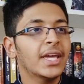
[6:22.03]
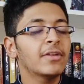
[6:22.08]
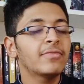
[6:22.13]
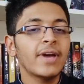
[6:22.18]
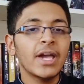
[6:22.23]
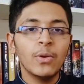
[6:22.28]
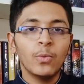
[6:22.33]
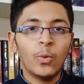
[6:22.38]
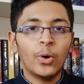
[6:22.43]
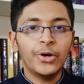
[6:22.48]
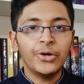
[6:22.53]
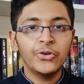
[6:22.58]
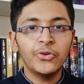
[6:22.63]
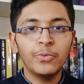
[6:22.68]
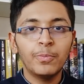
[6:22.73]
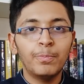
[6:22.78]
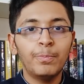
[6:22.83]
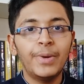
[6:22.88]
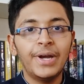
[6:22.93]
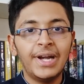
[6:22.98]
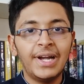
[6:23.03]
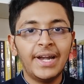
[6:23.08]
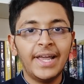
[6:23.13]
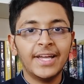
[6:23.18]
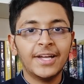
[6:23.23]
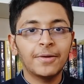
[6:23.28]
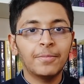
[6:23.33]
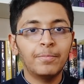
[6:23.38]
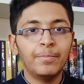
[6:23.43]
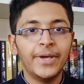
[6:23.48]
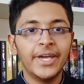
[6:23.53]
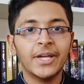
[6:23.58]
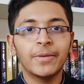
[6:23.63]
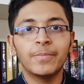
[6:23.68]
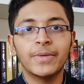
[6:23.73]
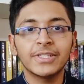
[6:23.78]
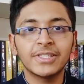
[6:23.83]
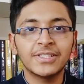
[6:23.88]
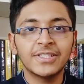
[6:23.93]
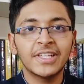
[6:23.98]
If I want to build like a big
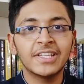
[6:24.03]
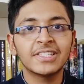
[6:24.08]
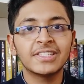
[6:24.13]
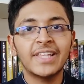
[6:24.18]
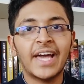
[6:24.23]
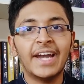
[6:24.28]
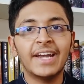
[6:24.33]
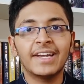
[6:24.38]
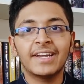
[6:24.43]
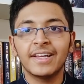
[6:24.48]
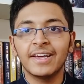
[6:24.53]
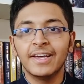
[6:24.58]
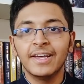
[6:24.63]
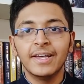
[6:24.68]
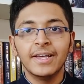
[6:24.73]
business that